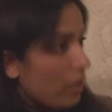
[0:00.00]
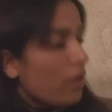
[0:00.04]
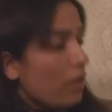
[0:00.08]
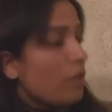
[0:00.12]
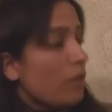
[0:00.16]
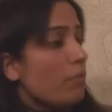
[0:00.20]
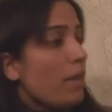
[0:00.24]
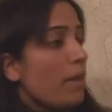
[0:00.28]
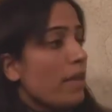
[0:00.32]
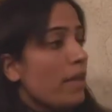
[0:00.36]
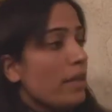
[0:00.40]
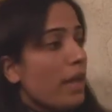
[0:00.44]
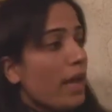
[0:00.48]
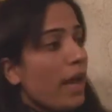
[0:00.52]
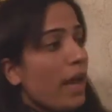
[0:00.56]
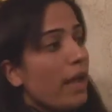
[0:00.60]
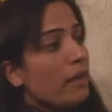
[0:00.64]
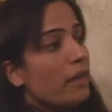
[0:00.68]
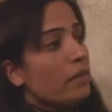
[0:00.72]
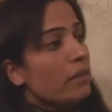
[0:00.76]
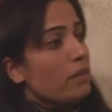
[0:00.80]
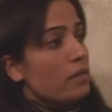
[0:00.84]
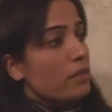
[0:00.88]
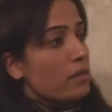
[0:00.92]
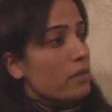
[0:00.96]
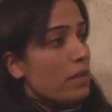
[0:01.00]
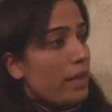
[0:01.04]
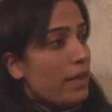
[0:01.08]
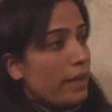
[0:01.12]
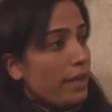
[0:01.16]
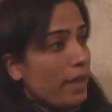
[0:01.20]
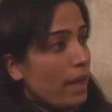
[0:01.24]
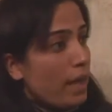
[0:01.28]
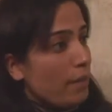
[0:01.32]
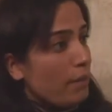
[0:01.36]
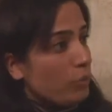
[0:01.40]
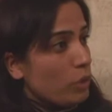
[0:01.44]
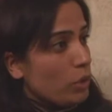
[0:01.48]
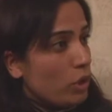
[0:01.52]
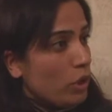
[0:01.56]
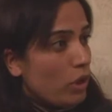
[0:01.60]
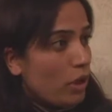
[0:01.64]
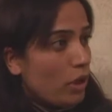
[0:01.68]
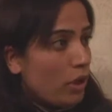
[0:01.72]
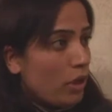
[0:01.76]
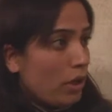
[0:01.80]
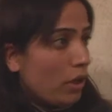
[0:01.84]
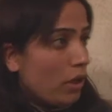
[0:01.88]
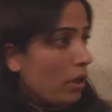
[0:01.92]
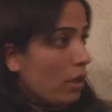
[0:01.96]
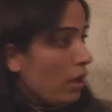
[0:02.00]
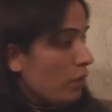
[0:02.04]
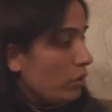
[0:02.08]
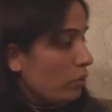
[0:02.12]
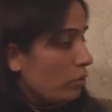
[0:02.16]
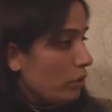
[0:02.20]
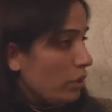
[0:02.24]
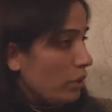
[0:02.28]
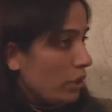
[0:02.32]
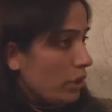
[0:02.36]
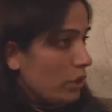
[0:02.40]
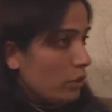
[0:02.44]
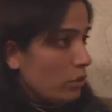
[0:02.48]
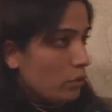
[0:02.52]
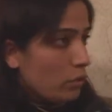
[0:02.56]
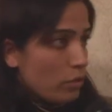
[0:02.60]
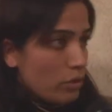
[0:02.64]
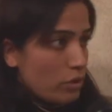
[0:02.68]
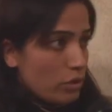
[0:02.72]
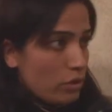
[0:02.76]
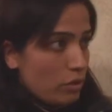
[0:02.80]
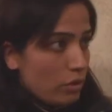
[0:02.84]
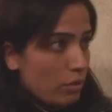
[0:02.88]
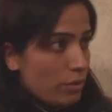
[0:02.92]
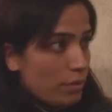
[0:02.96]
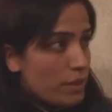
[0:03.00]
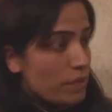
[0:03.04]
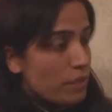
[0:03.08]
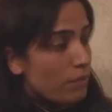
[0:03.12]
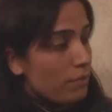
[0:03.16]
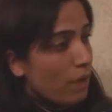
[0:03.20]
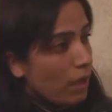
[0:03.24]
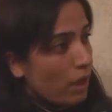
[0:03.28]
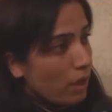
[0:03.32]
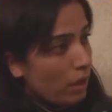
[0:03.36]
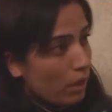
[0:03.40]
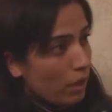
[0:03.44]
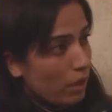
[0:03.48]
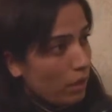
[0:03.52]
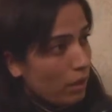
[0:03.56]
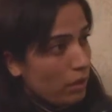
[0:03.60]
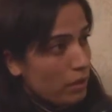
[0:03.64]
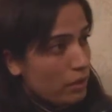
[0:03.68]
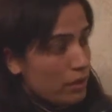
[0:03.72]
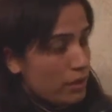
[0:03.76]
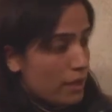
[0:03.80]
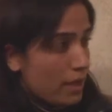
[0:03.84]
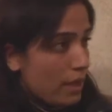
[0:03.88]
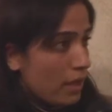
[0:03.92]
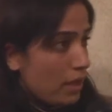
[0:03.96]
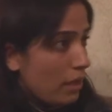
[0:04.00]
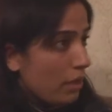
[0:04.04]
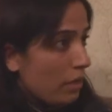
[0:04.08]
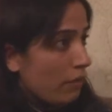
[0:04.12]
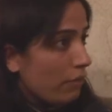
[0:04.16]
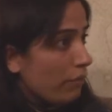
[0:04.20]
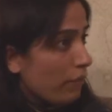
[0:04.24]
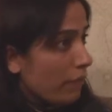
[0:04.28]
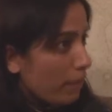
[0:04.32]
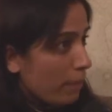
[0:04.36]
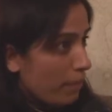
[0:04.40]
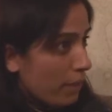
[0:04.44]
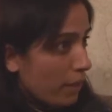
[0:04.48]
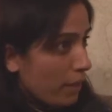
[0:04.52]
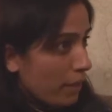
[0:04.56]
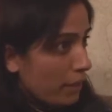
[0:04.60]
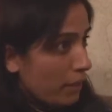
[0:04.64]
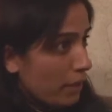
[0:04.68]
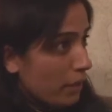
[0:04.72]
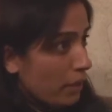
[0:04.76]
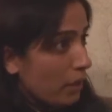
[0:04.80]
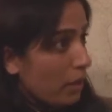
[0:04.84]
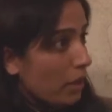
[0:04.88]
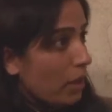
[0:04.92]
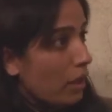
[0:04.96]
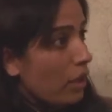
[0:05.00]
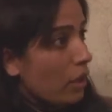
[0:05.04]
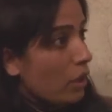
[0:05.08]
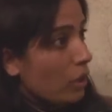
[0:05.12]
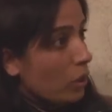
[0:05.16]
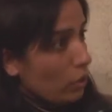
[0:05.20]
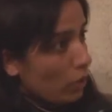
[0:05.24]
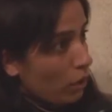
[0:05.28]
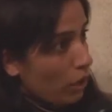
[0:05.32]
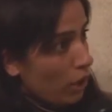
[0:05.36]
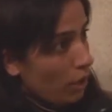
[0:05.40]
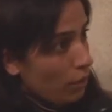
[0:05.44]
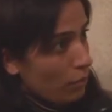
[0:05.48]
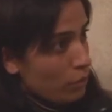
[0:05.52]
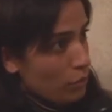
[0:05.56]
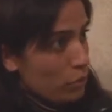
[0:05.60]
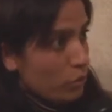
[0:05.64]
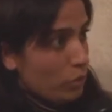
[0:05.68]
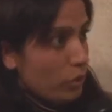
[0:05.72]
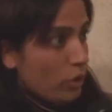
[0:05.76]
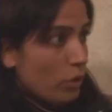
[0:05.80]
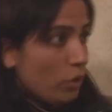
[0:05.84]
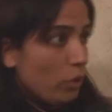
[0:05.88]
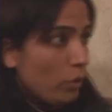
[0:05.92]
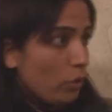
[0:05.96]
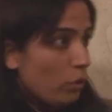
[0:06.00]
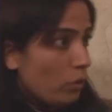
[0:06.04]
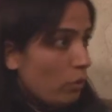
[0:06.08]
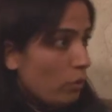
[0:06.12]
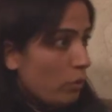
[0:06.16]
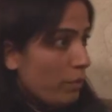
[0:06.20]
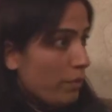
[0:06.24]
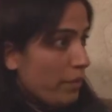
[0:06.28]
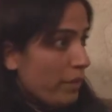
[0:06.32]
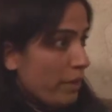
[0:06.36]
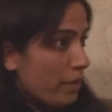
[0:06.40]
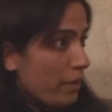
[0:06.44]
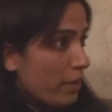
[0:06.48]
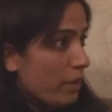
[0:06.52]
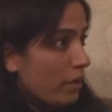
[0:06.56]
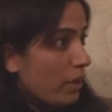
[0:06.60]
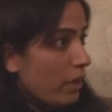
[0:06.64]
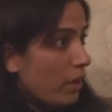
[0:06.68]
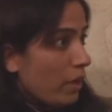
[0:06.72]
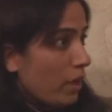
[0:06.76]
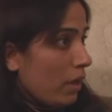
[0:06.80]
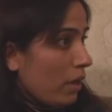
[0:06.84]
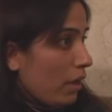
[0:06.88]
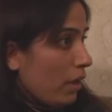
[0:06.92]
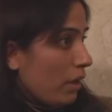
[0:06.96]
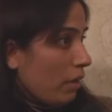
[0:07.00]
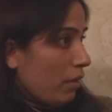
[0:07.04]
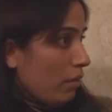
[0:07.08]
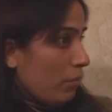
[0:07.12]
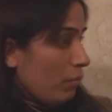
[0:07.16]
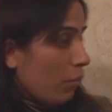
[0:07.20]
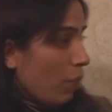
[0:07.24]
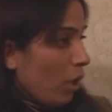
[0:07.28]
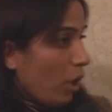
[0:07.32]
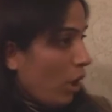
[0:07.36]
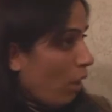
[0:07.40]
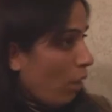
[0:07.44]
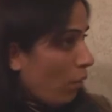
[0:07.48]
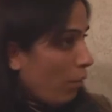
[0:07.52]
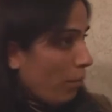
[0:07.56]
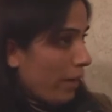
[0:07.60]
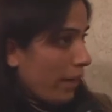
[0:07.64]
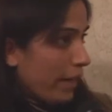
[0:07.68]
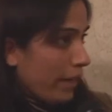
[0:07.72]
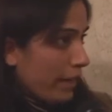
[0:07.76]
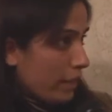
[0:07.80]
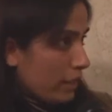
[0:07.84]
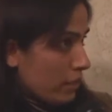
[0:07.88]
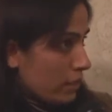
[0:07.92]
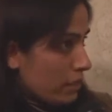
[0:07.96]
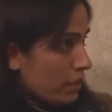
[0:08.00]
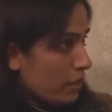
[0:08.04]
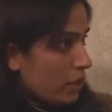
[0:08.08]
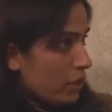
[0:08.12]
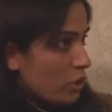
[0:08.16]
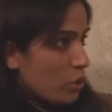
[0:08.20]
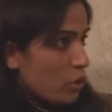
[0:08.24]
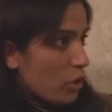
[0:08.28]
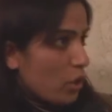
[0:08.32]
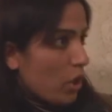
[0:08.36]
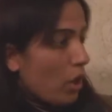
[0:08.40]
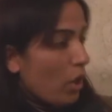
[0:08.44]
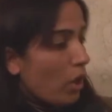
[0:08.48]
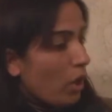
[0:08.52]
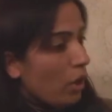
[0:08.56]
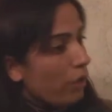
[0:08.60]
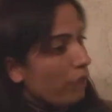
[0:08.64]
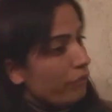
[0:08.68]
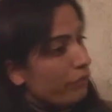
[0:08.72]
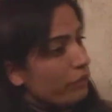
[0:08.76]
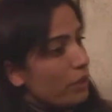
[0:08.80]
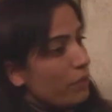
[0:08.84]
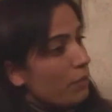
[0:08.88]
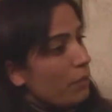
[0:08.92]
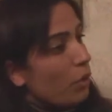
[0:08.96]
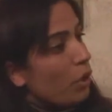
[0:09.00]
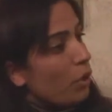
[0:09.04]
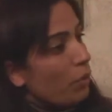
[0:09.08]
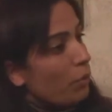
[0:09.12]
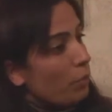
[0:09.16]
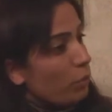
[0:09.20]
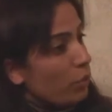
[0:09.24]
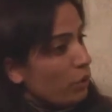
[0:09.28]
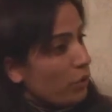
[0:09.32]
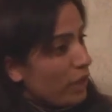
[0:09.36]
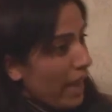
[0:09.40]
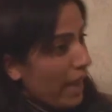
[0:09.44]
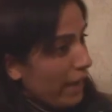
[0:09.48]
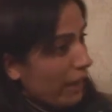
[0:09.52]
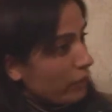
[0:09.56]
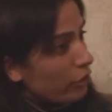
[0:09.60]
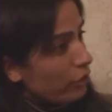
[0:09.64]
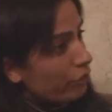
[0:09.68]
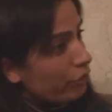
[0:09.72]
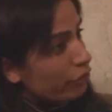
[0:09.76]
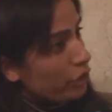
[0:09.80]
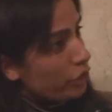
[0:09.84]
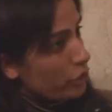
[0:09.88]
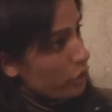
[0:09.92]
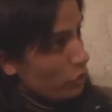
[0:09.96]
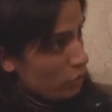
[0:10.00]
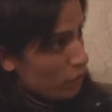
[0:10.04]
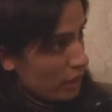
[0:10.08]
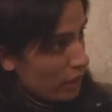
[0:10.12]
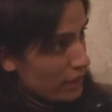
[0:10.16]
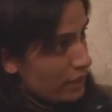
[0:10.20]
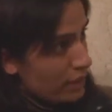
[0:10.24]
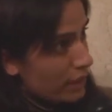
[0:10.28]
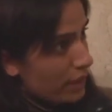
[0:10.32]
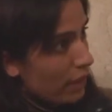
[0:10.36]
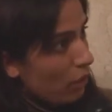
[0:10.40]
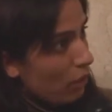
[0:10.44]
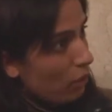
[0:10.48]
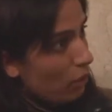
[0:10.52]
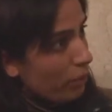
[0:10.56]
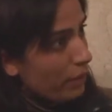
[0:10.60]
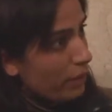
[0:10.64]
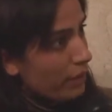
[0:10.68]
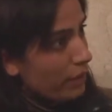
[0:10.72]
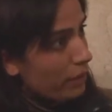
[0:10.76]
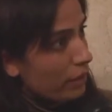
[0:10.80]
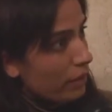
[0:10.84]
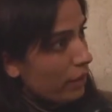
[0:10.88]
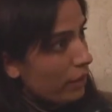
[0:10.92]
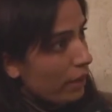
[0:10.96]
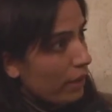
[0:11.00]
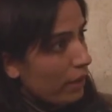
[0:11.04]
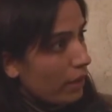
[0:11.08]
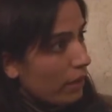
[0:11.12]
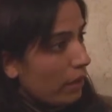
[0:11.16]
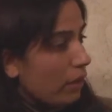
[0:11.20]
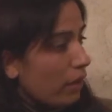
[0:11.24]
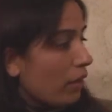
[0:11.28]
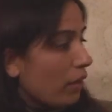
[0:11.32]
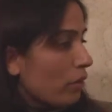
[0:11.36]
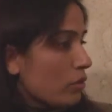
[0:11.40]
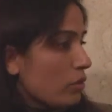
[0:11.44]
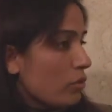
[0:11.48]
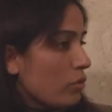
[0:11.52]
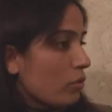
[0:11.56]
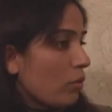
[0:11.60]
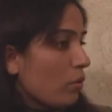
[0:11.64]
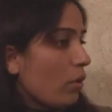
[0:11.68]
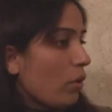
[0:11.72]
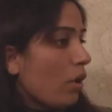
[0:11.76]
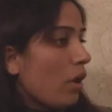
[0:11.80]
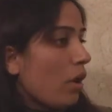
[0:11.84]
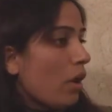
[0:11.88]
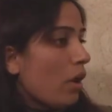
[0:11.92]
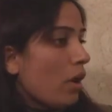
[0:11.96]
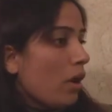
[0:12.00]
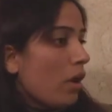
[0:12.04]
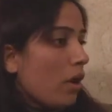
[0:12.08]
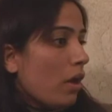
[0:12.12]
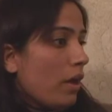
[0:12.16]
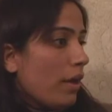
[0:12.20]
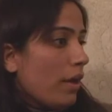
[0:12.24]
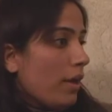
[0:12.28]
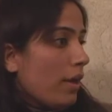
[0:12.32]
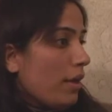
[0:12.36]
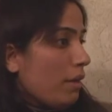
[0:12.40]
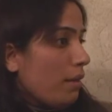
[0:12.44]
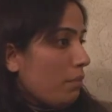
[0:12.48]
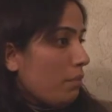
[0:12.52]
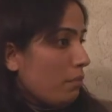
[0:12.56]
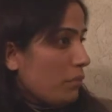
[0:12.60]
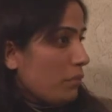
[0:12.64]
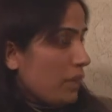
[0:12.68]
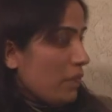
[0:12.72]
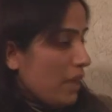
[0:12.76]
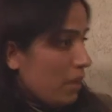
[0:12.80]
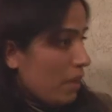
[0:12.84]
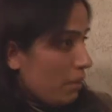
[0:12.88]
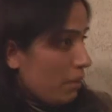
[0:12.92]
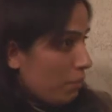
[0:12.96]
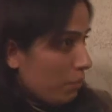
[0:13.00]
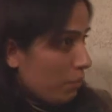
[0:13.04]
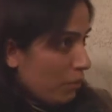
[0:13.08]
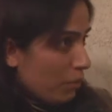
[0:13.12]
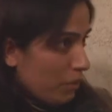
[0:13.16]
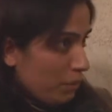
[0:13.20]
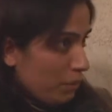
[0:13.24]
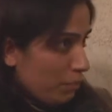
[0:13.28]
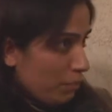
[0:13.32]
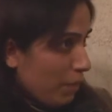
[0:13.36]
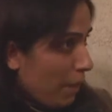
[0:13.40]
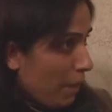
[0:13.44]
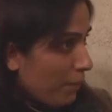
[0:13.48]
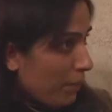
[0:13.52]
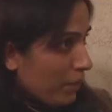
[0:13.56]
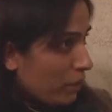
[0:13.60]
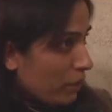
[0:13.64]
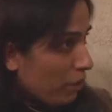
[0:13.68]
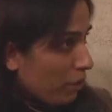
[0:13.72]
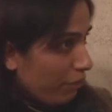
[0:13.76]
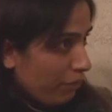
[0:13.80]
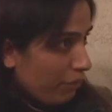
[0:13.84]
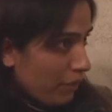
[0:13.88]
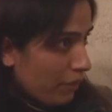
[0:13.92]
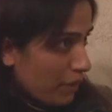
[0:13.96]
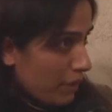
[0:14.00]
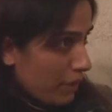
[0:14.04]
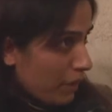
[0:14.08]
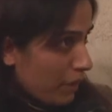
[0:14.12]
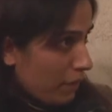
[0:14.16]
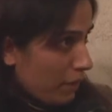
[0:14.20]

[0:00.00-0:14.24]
And many others like Abdullah, Kanuni, Dostum, Ismail Khan, Sayaf, Rabbani, Golabzoi, Ulumi, Mullah Omar, etc. All of them are product of the U.S. government, and also puppet of